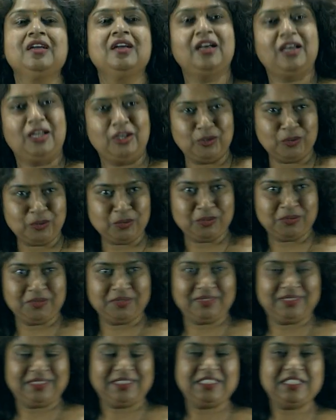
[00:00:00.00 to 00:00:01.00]
Hello
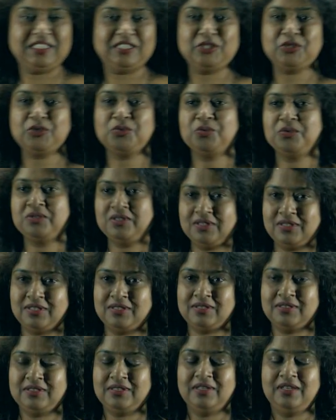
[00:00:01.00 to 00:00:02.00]
dear
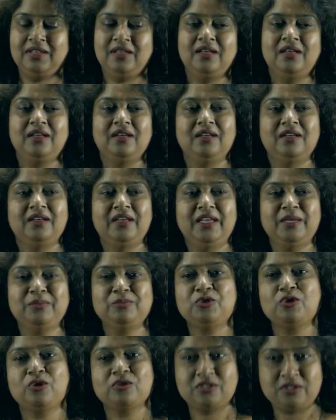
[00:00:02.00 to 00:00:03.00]
students, I am
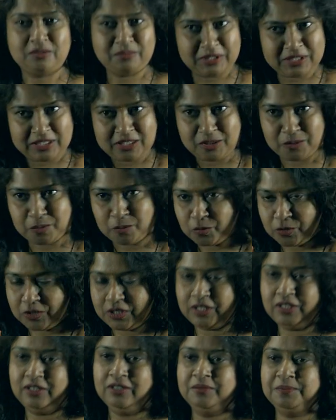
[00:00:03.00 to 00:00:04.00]
Dr. Mrs.
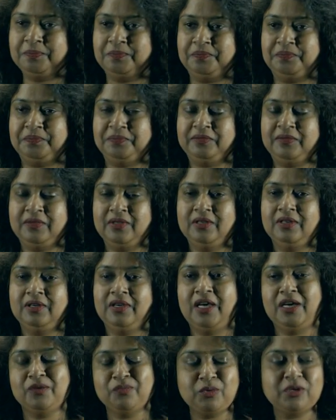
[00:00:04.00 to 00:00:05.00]
Bhute.
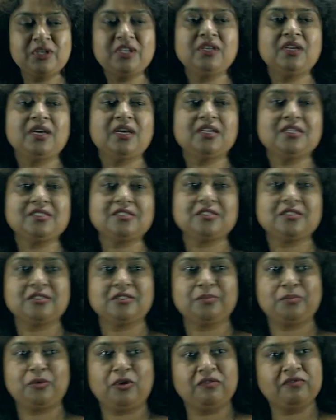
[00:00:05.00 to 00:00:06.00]
I am working as
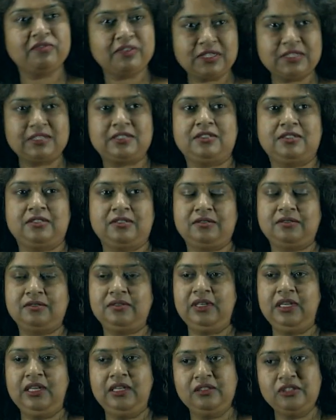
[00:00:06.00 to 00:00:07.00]
a professor
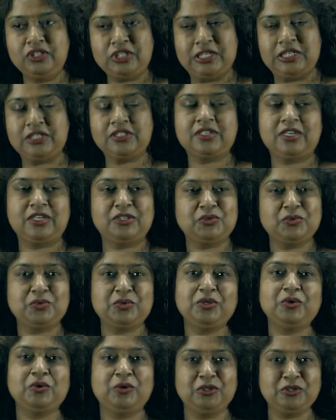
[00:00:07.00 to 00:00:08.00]
in G.H.
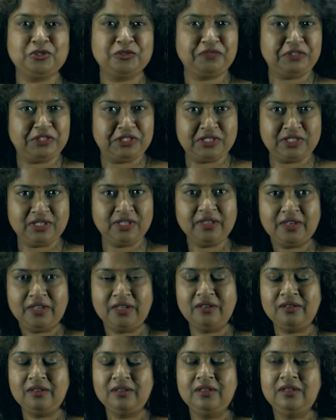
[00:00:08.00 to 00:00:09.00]
Raisoni College of
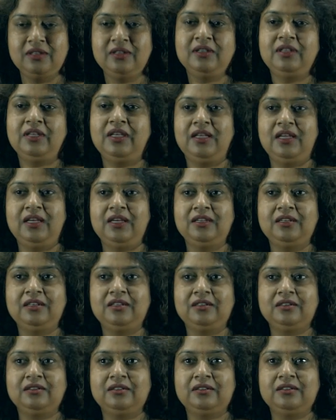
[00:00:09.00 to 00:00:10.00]
Engineering and
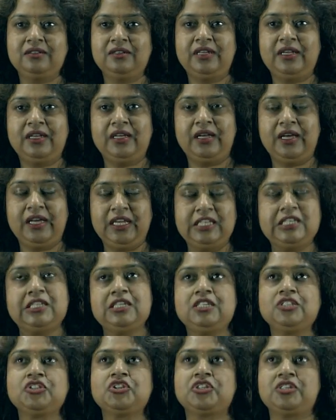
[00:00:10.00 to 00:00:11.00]
I
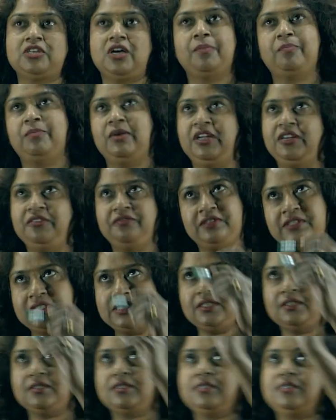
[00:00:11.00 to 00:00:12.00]
teach applied
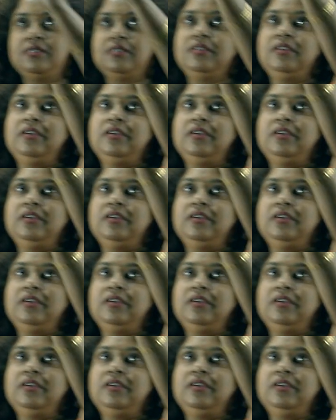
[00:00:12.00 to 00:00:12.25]
physics.